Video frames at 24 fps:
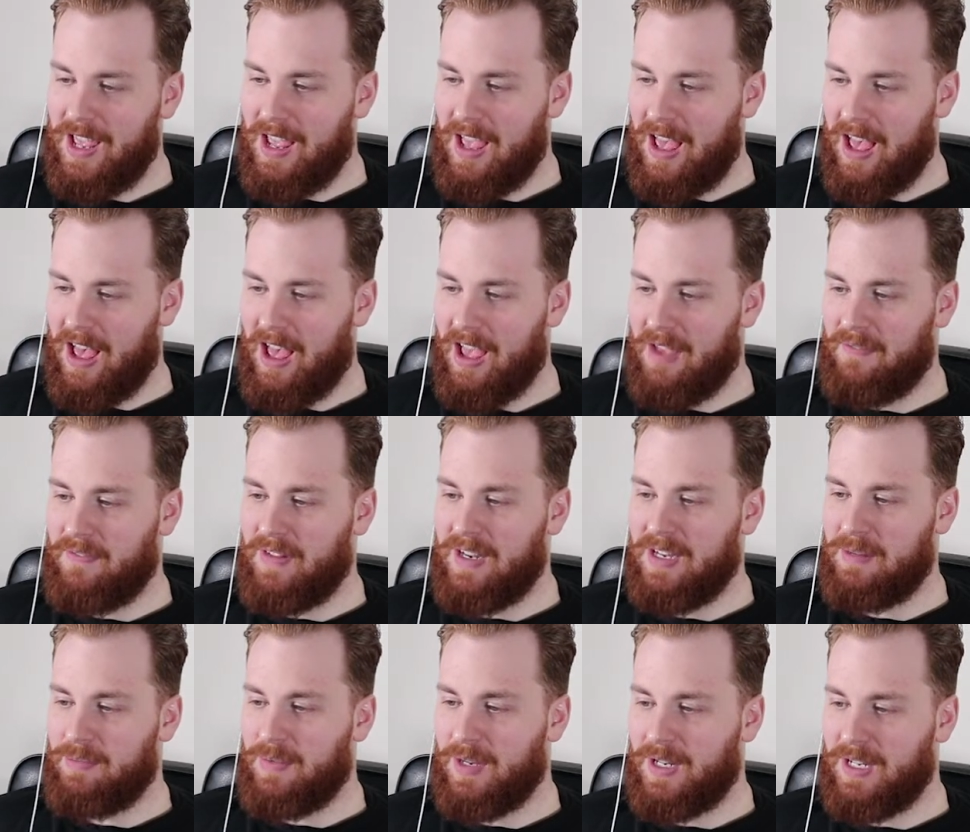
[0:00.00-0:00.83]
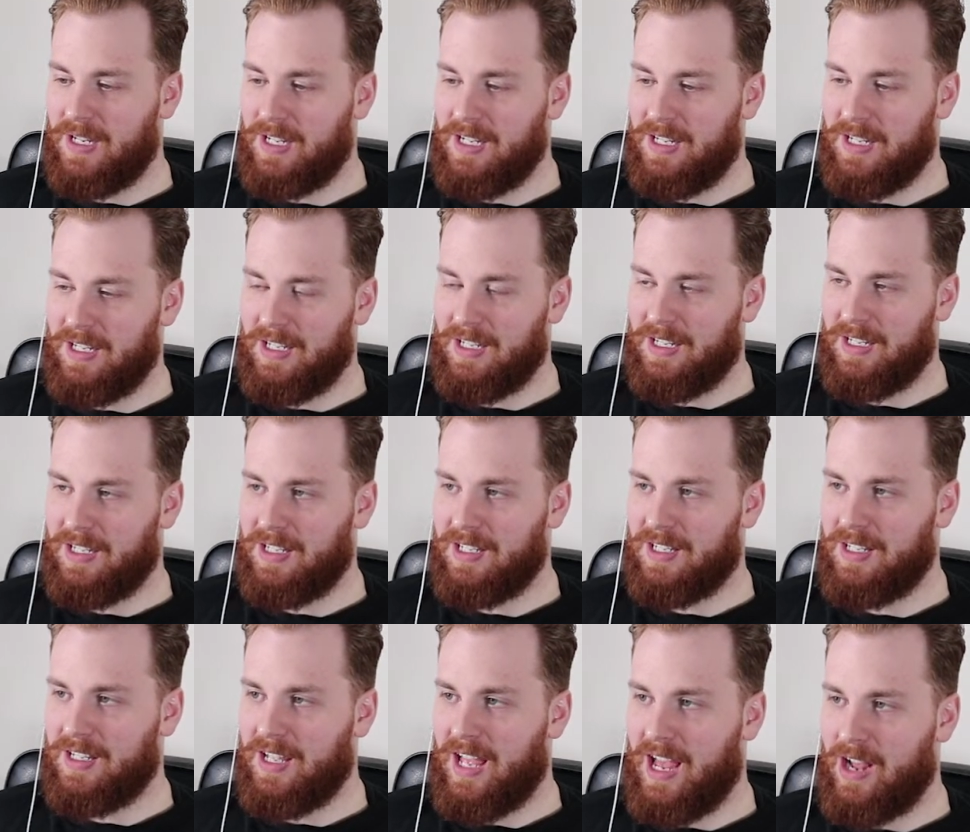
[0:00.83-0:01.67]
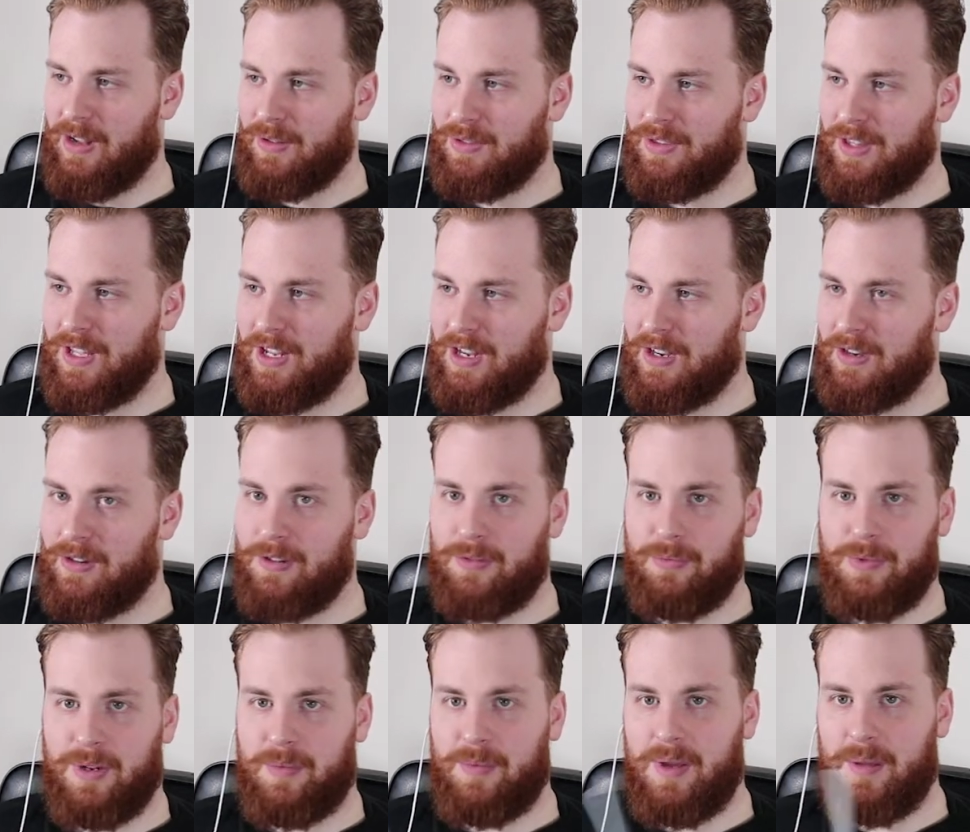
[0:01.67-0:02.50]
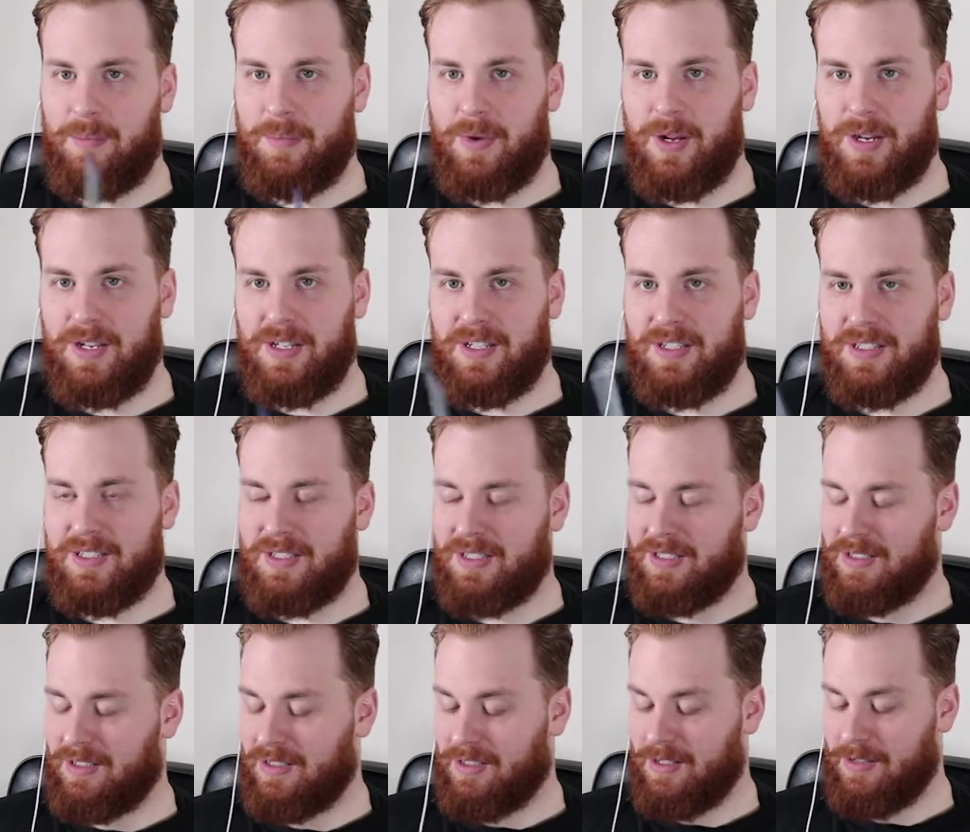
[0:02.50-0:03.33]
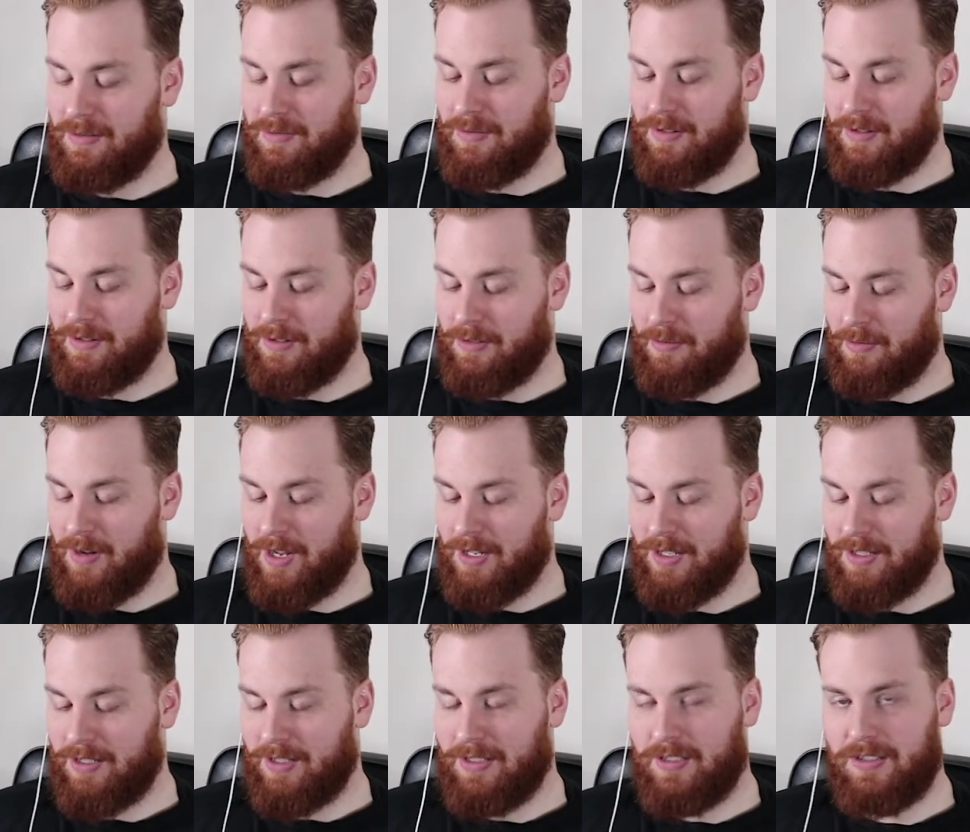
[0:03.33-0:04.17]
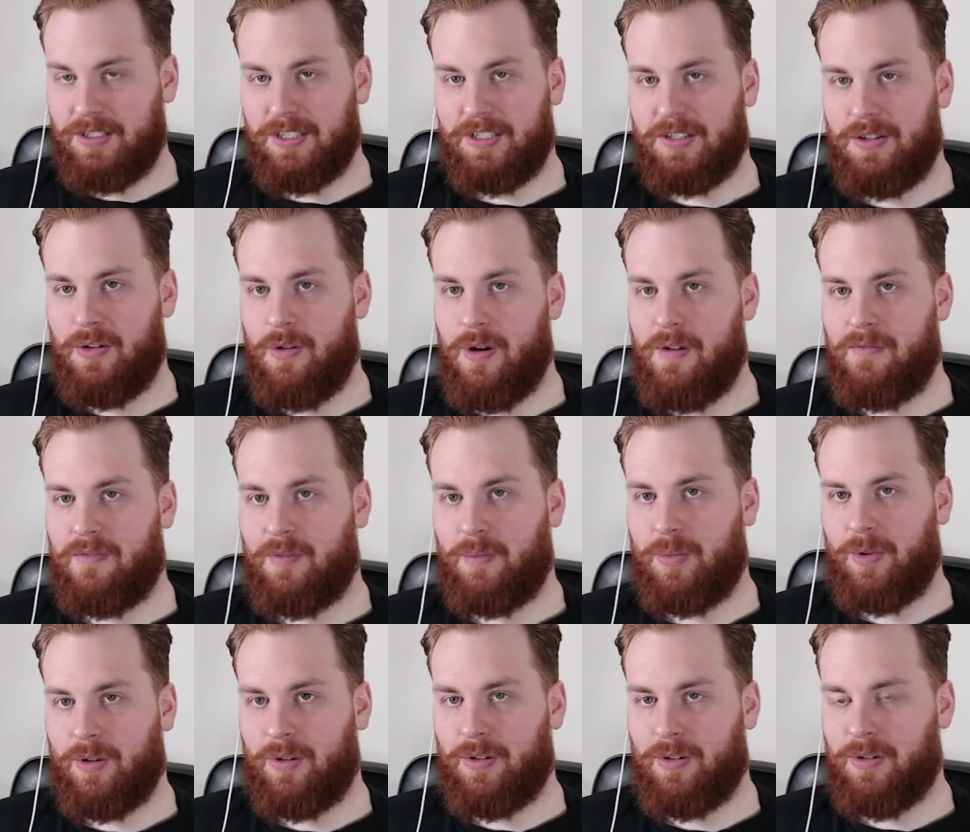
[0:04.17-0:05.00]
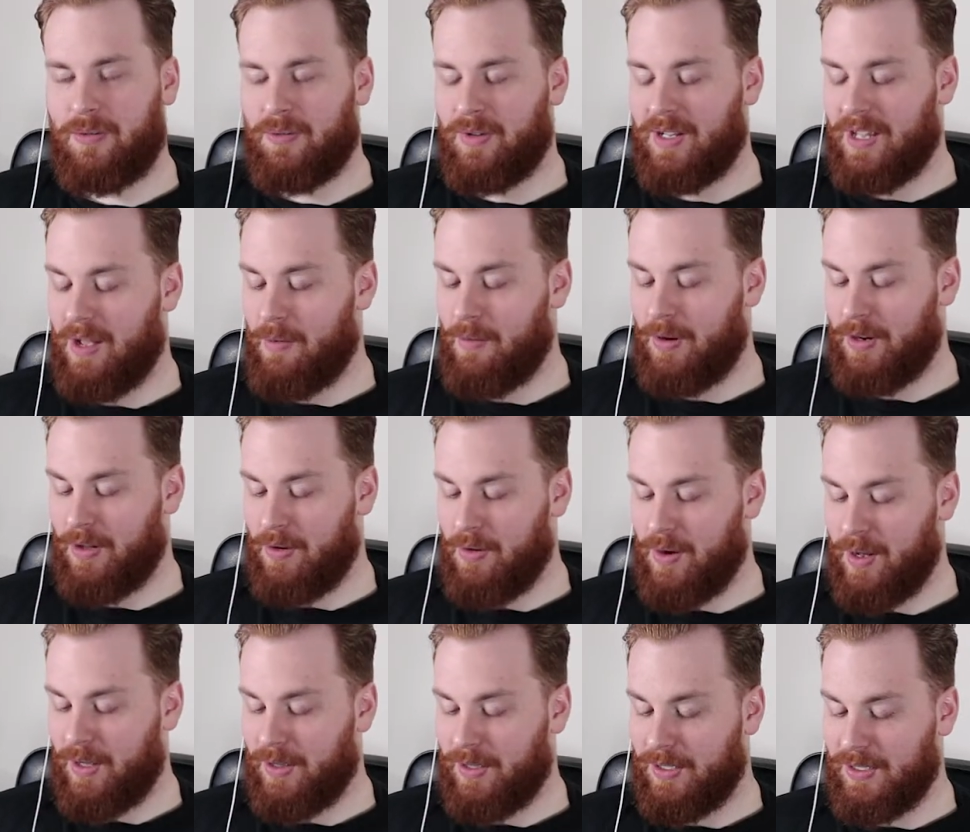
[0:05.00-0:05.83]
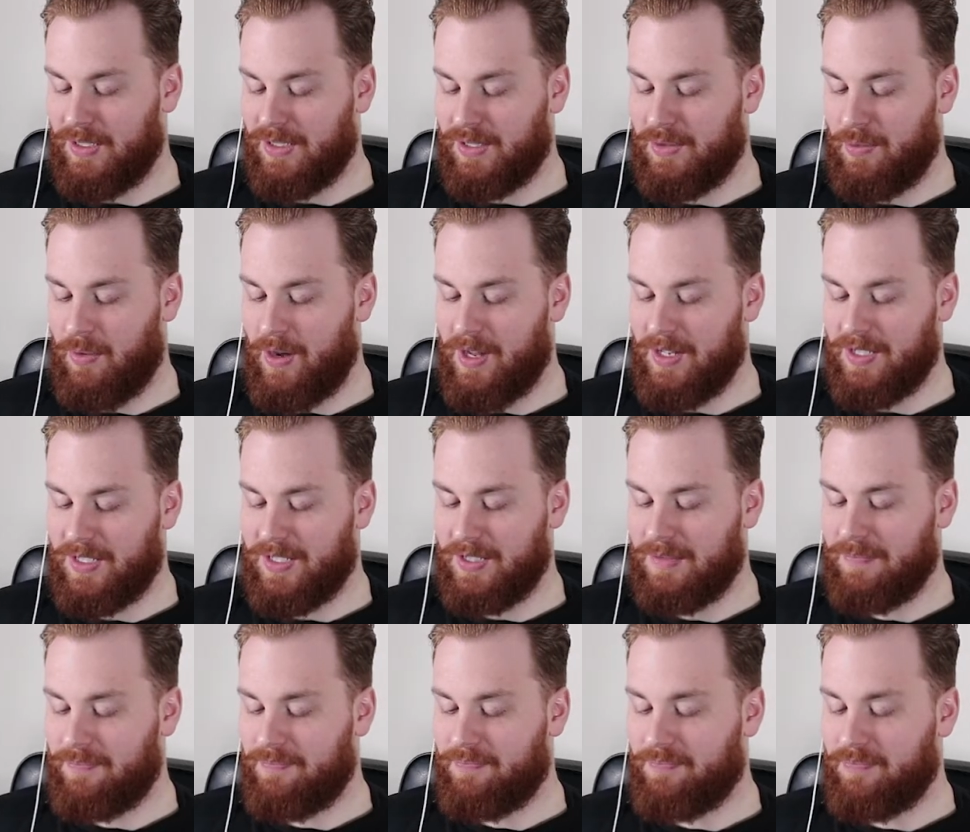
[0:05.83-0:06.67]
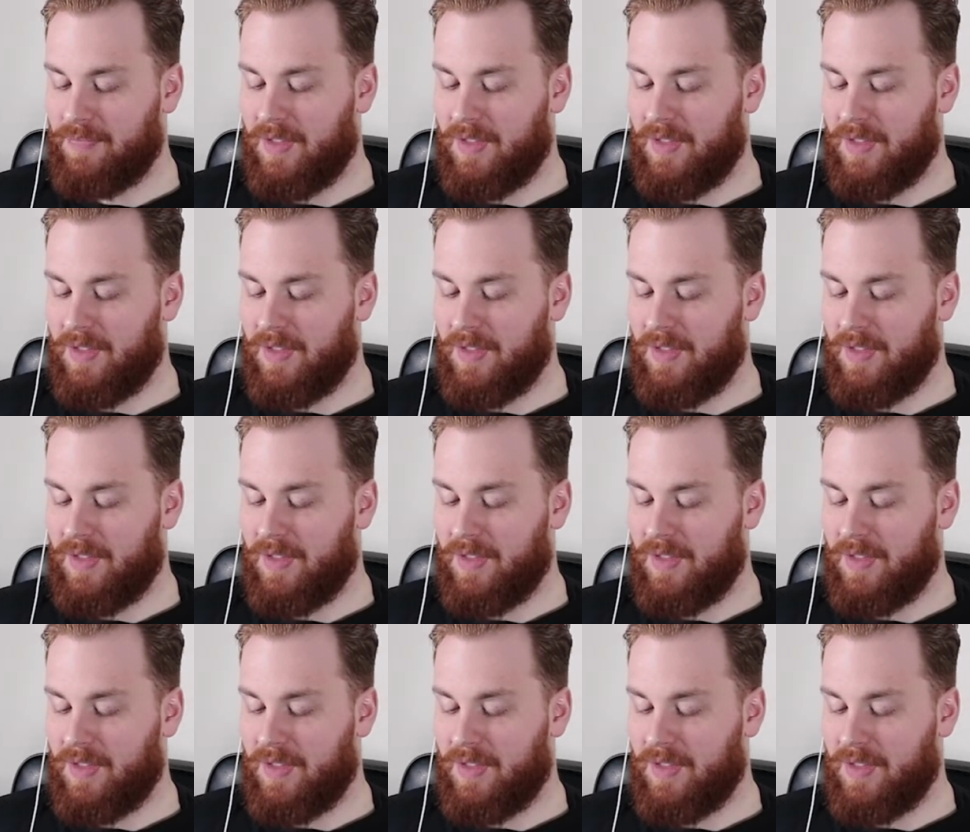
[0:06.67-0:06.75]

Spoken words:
If anybody out there, one of my buddies, you and you're watching this, let's go out for Burger Week. I want to go out at least twice.